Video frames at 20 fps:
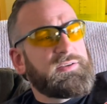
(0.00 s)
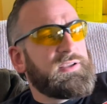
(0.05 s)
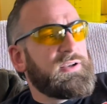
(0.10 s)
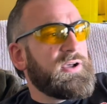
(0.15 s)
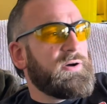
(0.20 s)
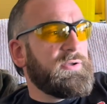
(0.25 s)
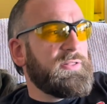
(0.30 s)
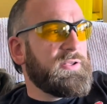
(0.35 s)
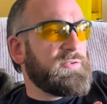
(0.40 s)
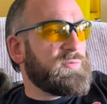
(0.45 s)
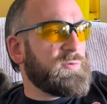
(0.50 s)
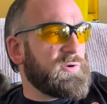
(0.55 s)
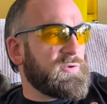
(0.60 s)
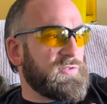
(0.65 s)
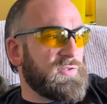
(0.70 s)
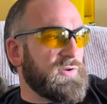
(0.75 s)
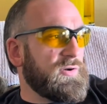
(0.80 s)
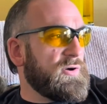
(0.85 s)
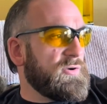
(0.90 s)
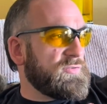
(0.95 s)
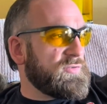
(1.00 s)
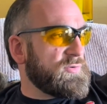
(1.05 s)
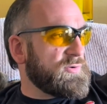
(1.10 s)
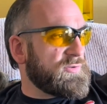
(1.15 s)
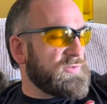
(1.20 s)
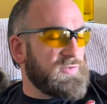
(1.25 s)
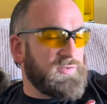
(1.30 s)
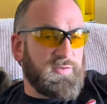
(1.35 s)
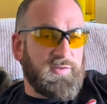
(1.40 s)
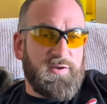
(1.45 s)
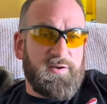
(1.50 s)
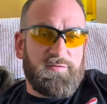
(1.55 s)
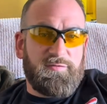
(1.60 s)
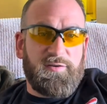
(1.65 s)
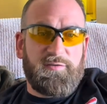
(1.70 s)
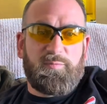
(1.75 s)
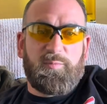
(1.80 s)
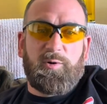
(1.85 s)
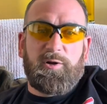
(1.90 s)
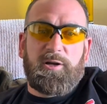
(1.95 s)
You know, and this works in all sorts of stuff.
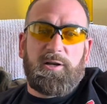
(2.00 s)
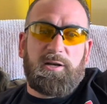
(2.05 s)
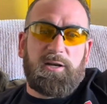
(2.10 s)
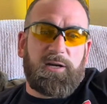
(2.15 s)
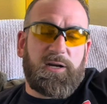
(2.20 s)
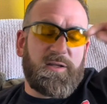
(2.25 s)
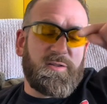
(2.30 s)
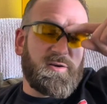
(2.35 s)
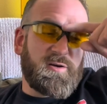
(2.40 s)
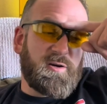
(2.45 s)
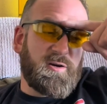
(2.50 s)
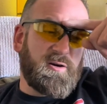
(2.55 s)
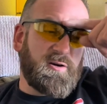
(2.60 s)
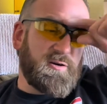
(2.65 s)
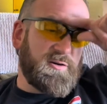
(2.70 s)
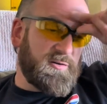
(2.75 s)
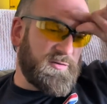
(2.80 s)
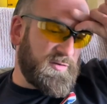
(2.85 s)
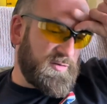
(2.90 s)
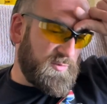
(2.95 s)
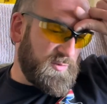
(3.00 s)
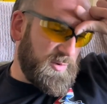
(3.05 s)
I've put it in other cars.